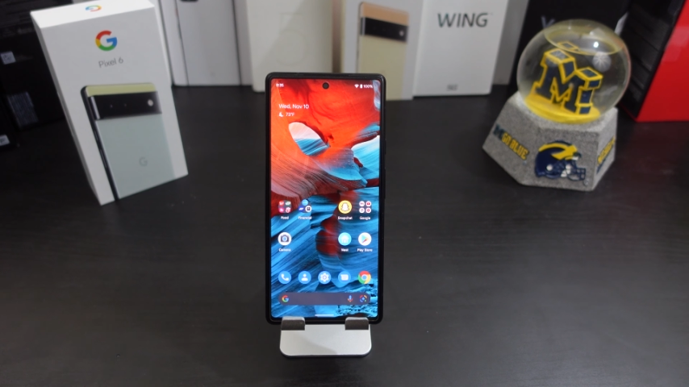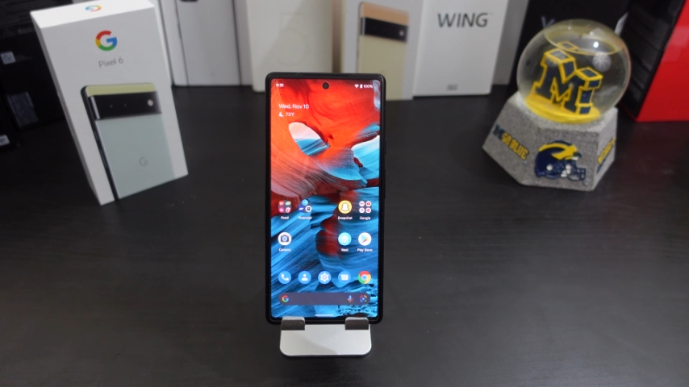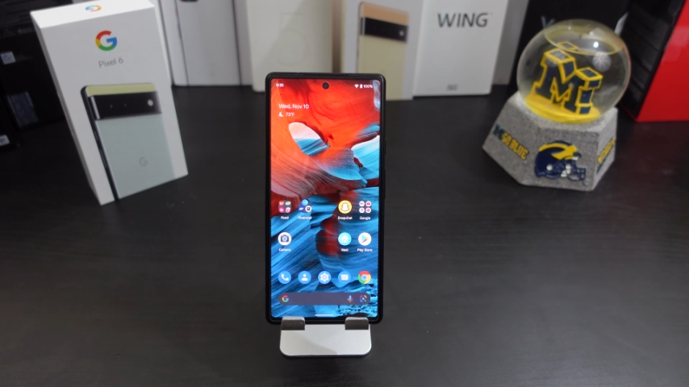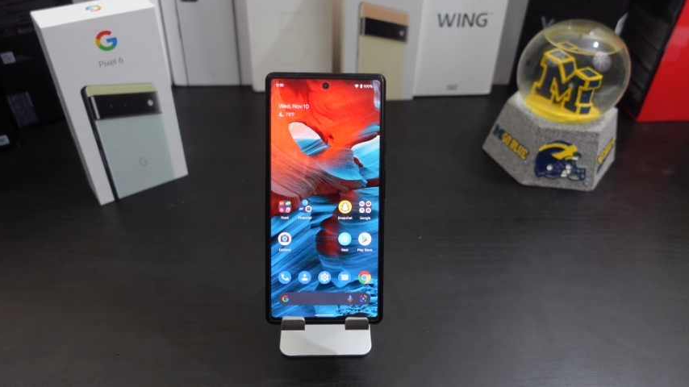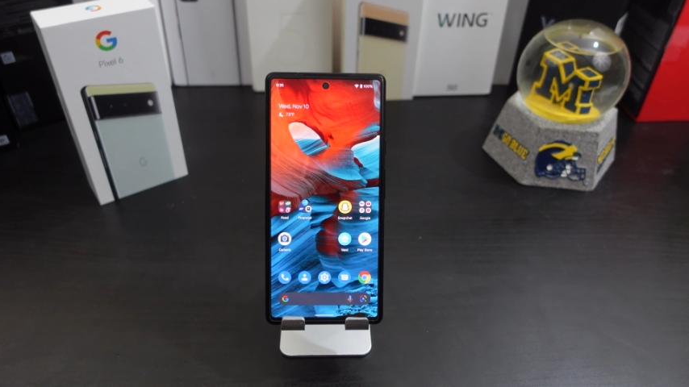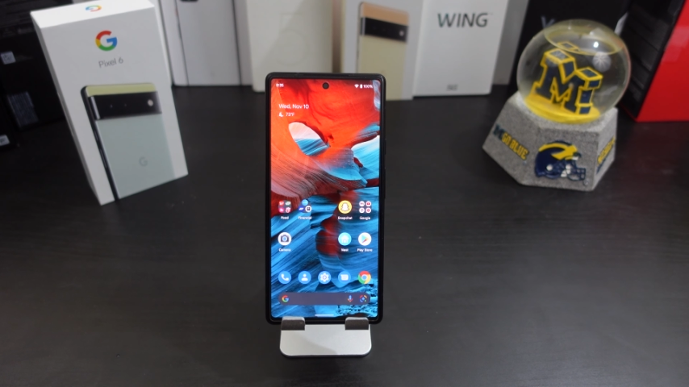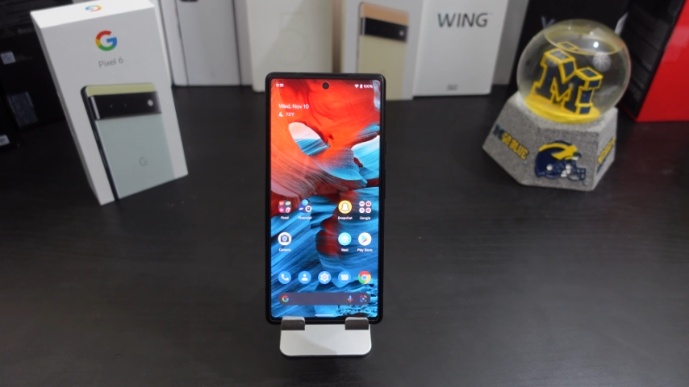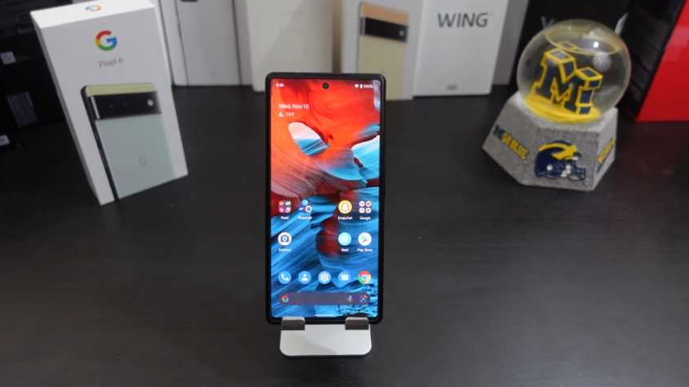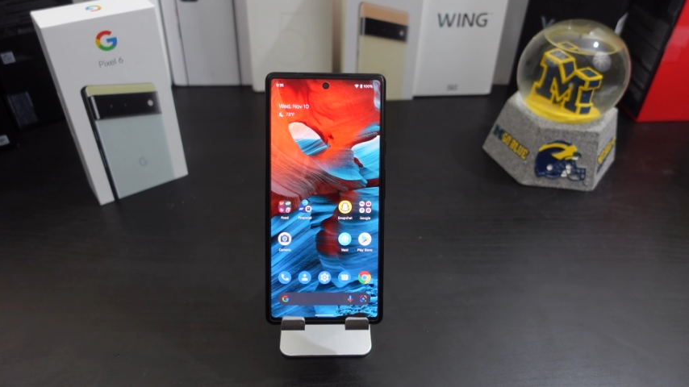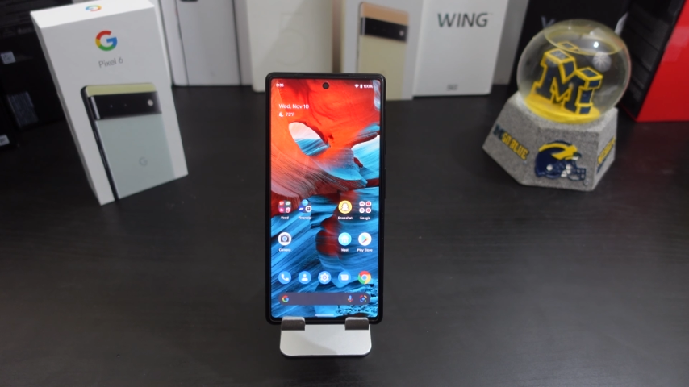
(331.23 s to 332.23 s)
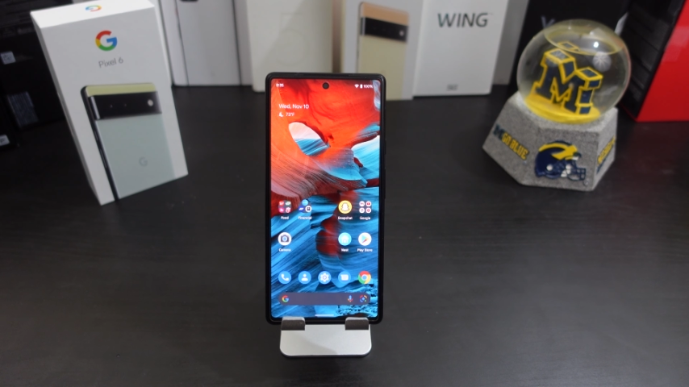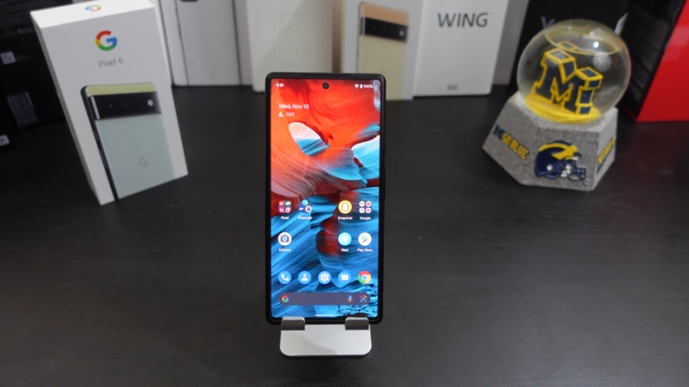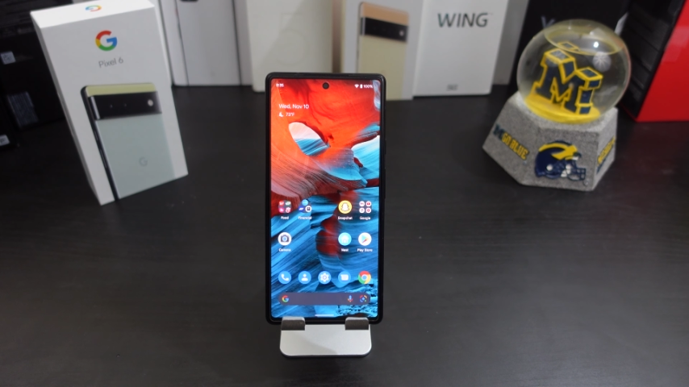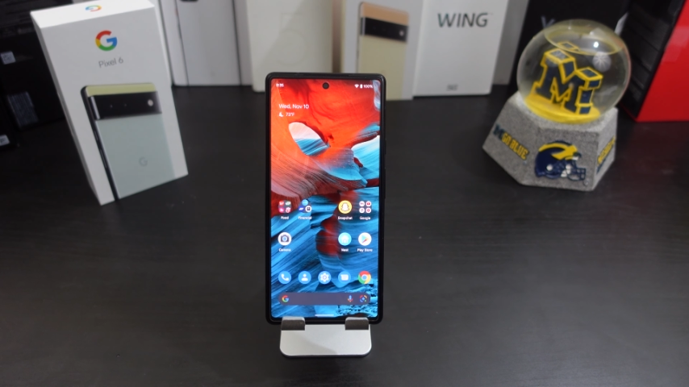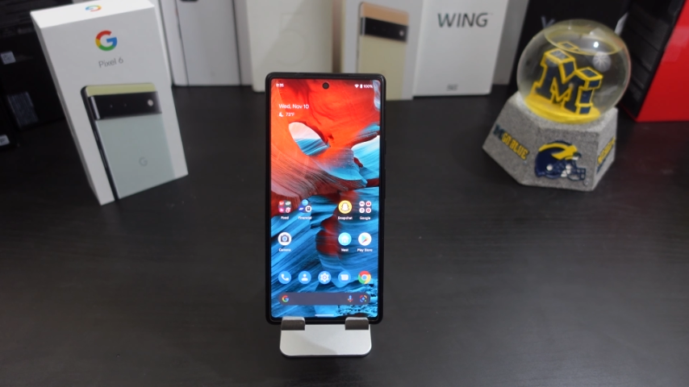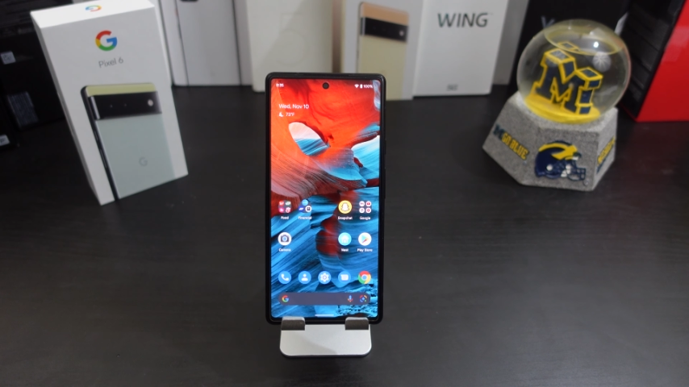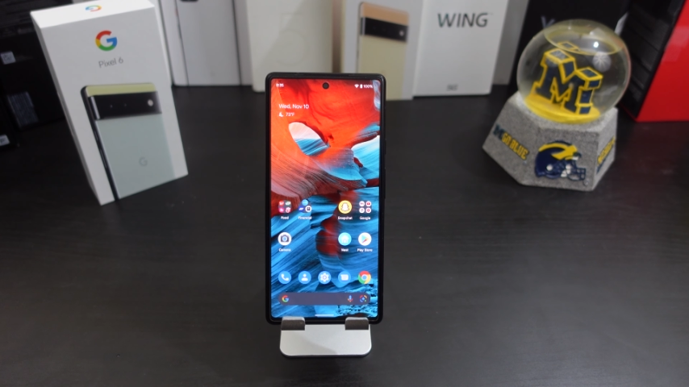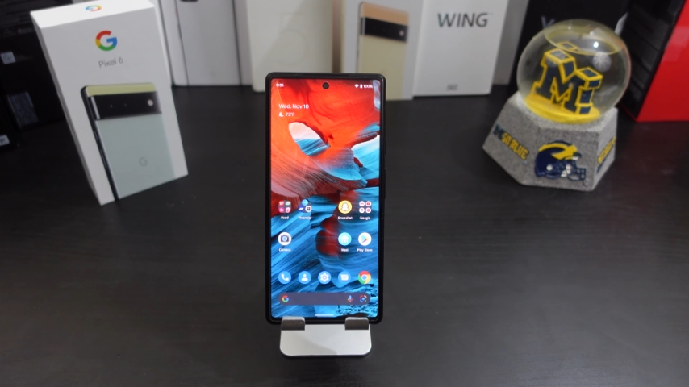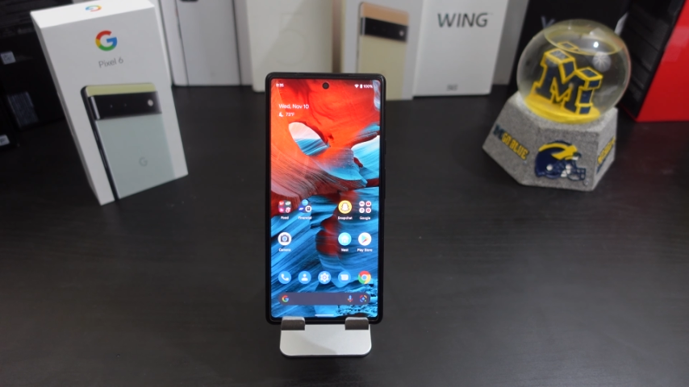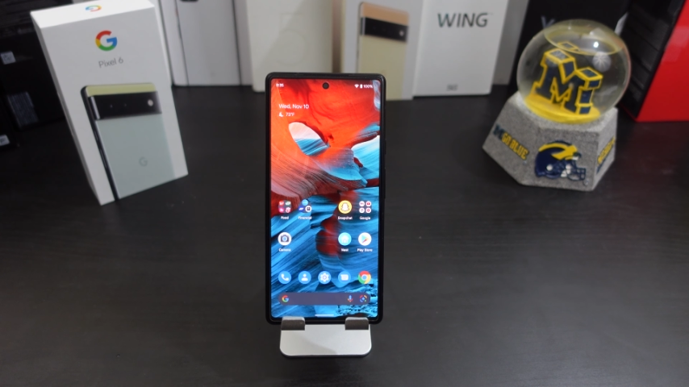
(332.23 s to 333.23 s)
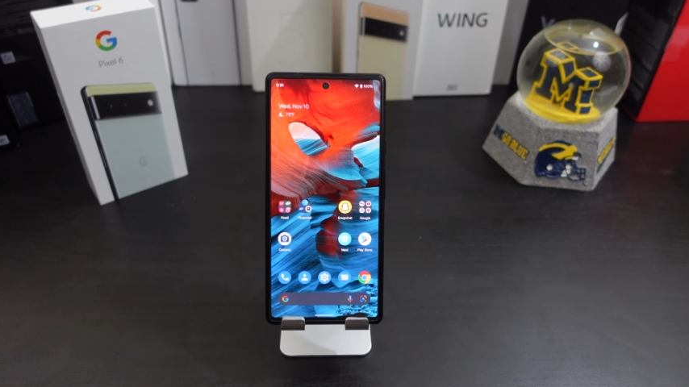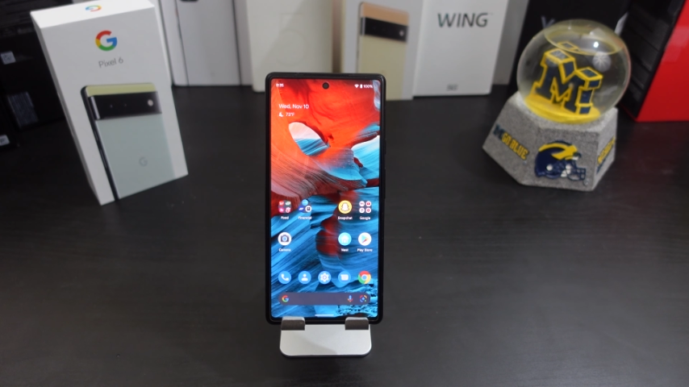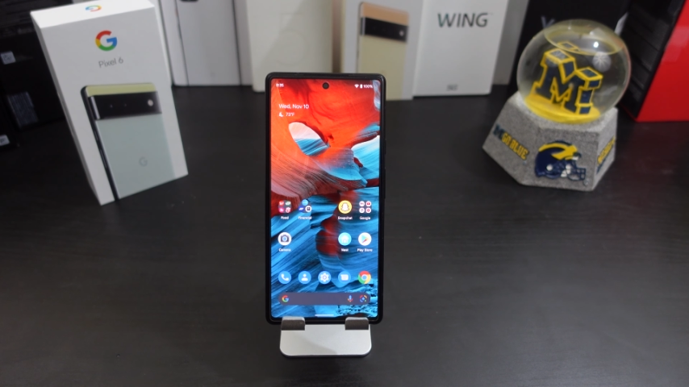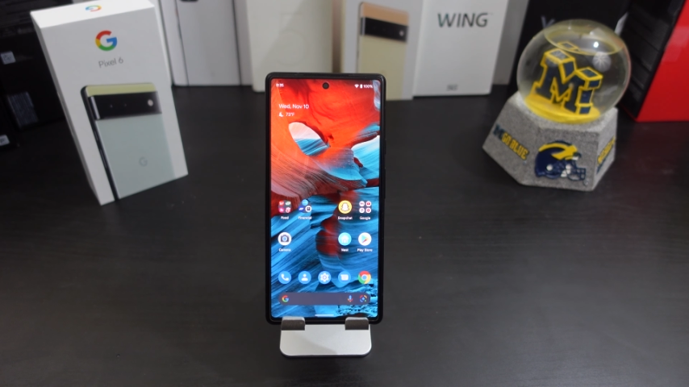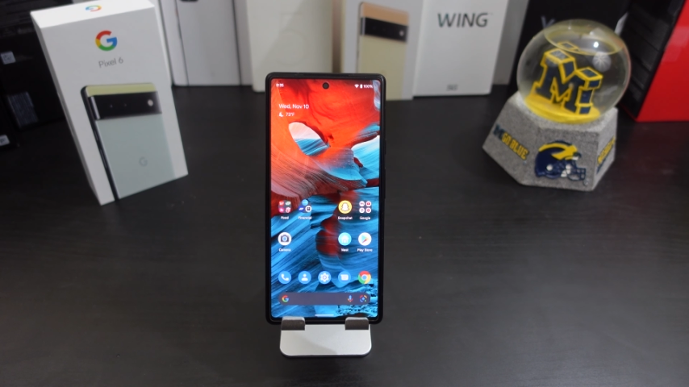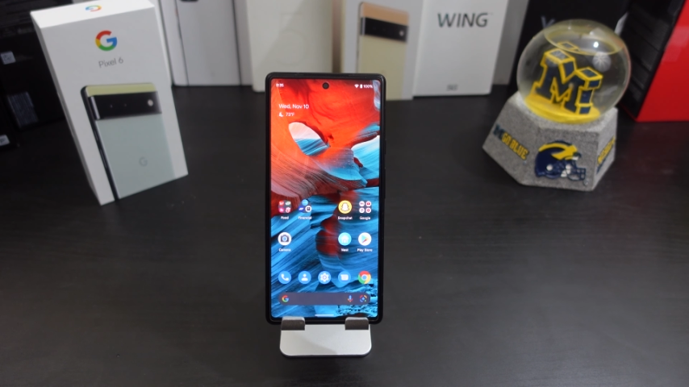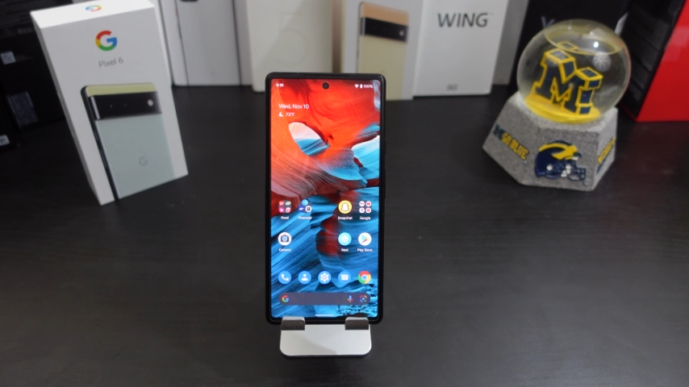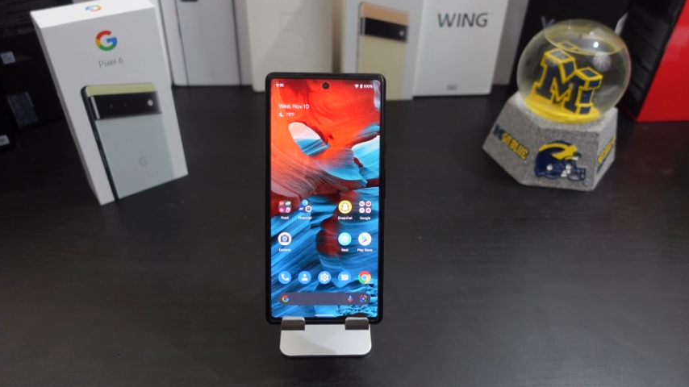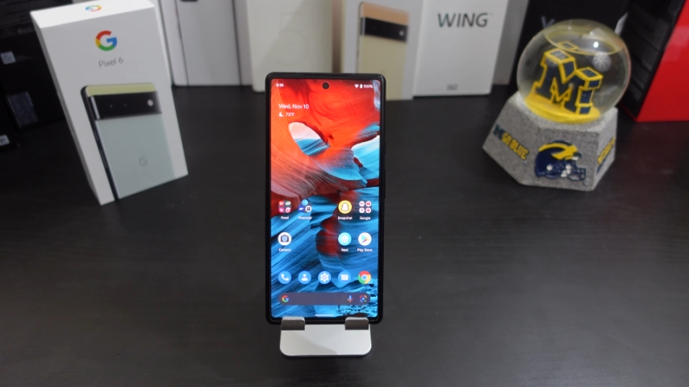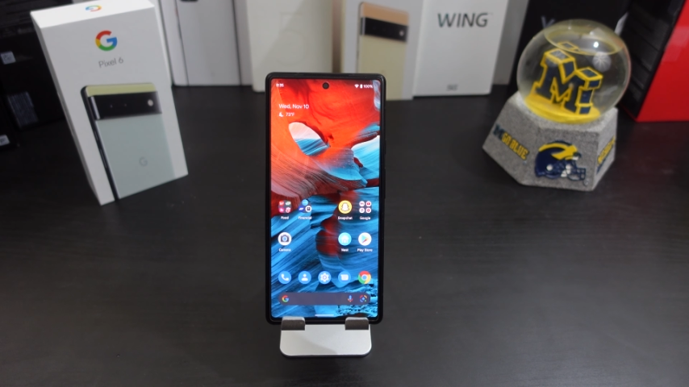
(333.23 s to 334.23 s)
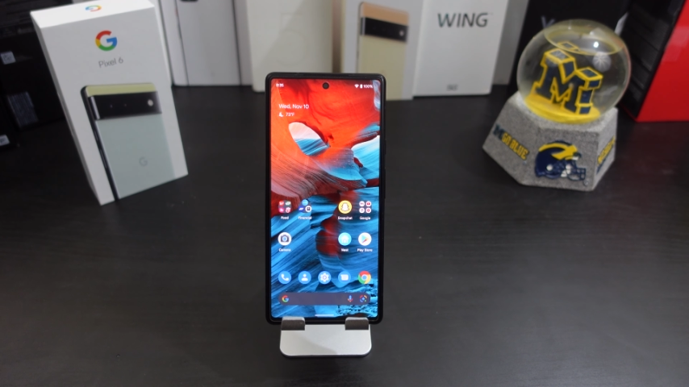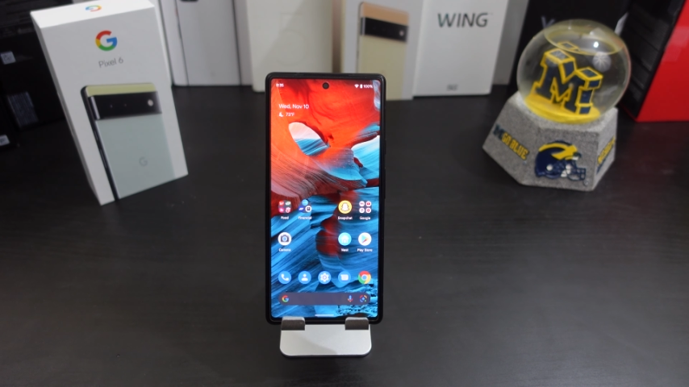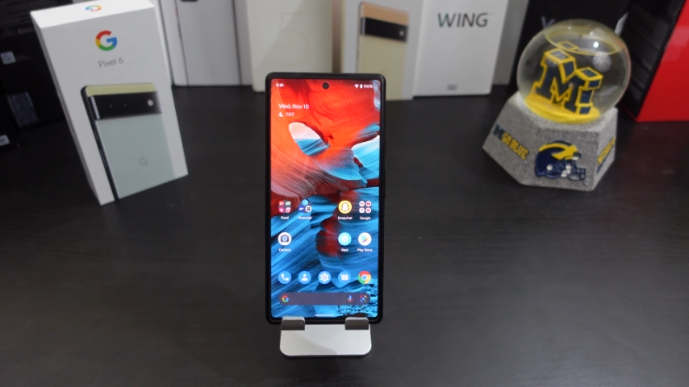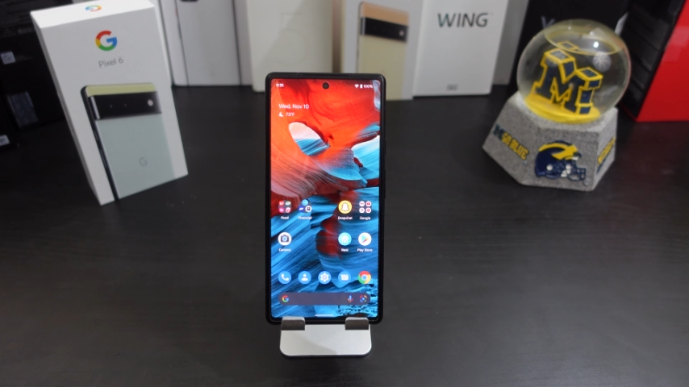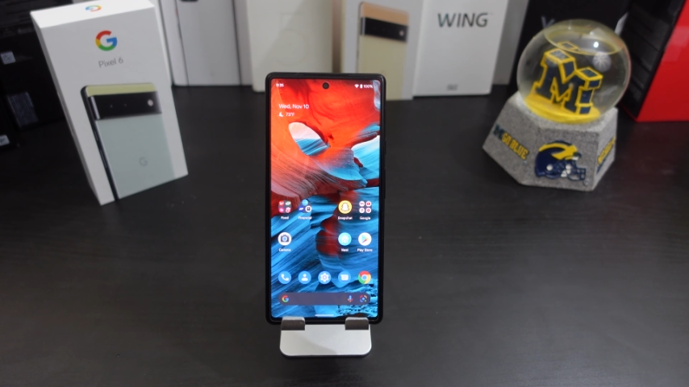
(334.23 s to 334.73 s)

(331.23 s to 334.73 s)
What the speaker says: Nobody's mouth can be seen.